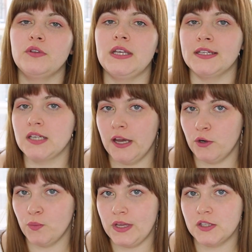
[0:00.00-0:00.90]
out the
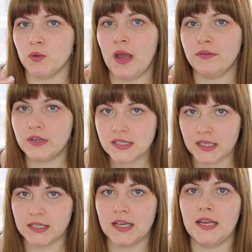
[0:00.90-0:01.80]
entire week. So every
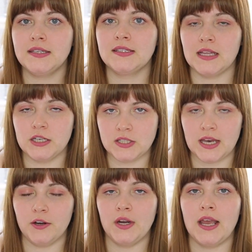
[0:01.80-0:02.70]
Sunday slash
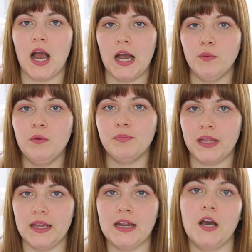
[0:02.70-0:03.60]
Saturday, I would
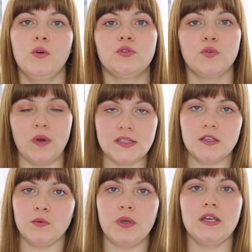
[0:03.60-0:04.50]
plan out the rest
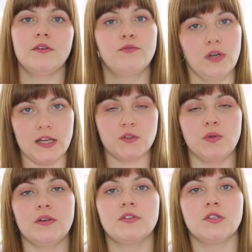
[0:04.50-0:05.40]
of the week for next
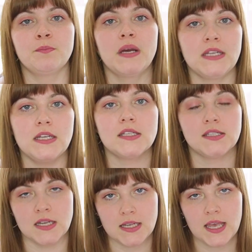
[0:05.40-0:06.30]
week's Monday to
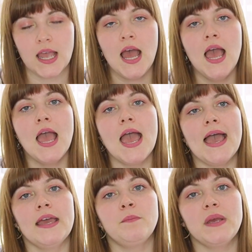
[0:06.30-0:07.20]
Sunday.
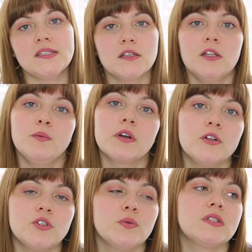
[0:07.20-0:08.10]
And basically what
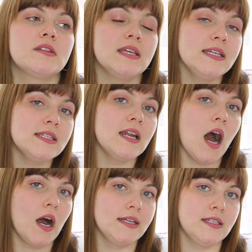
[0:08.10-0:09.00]
I'll do is the things that
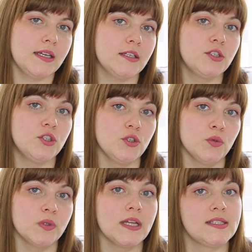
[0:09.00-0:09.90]
I didn't get to
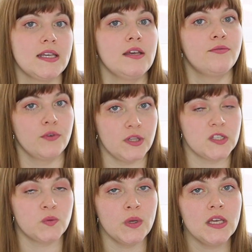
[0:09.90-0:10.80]
do, let's say for
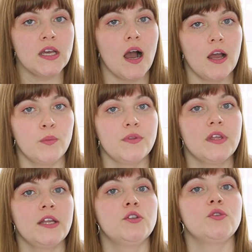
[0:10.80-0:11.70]
this week, I will
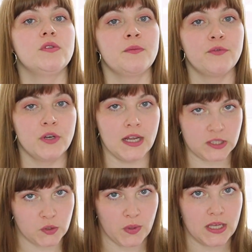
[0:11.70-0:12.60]
then do them for
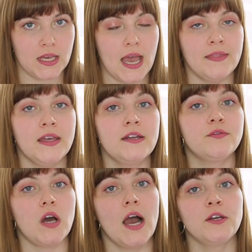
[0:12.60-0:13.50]
next week. And then
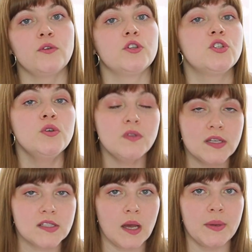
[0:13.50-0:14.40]
if I know there's new
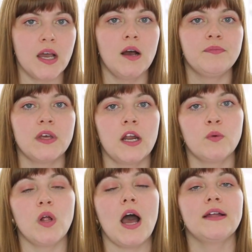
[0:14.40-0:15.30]
things coming up, then I
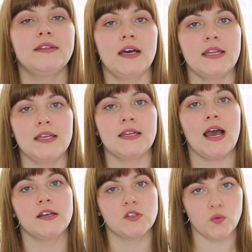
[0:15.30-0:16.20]
will add that in
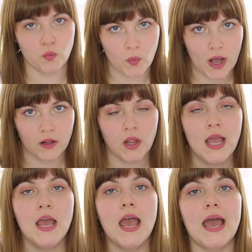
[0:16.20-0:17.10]
as well.
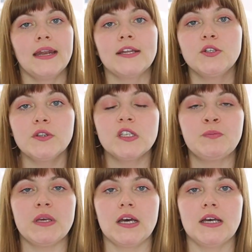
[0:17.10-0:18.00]
And I do this
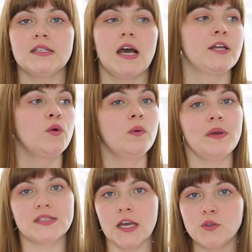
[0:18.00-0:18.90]
because I know when my
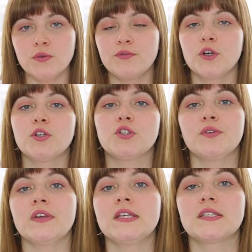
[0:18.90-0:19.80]
schedule for
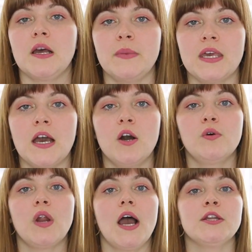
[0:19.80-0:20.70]
serving is coming
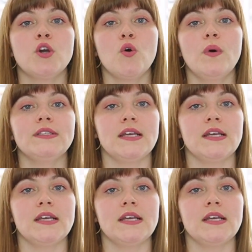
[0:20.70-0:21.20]
out, I know what